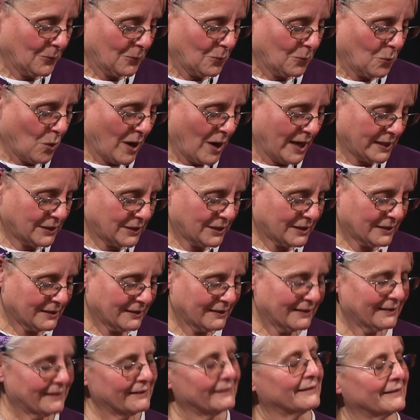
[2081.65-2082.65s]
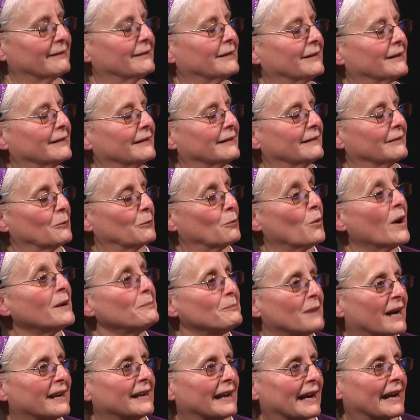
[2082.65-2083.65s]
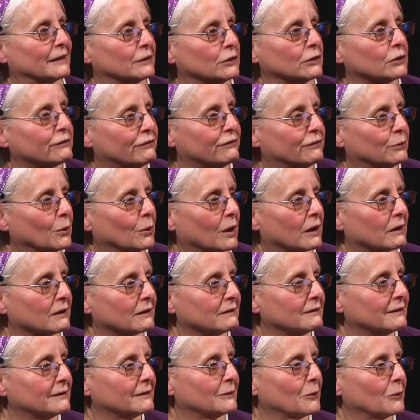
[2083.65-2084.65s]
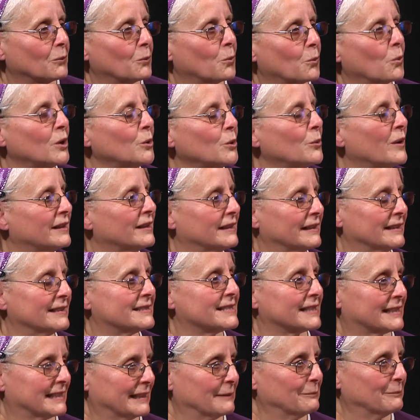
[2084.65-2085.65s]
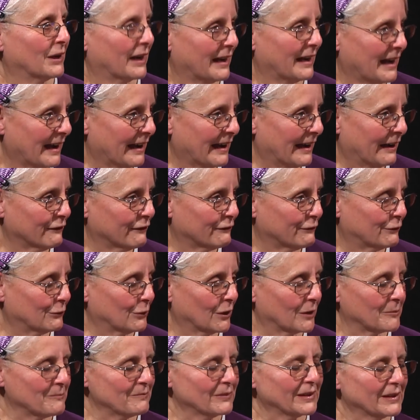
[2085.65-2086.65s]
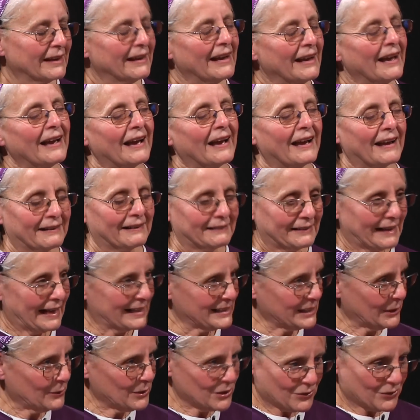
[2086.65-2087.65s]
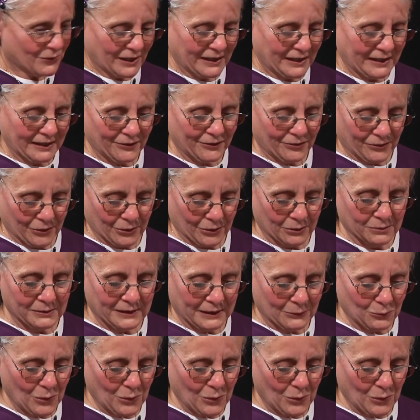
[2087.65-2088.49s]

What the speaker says: what might I look for? What do I need to keep my eye out for? As I was reading through,